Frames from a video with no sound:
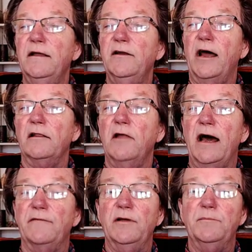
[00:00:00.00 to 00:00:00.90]
Not a
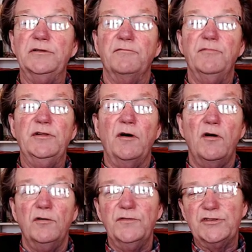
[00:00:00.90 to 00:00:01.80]
lot of it, but
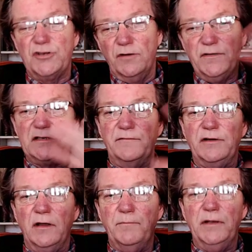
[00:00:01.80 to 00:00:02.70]
the surface of
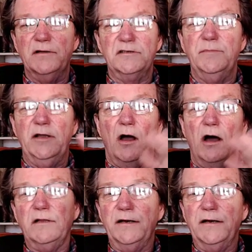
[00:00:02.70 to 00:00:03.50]
it appears to be all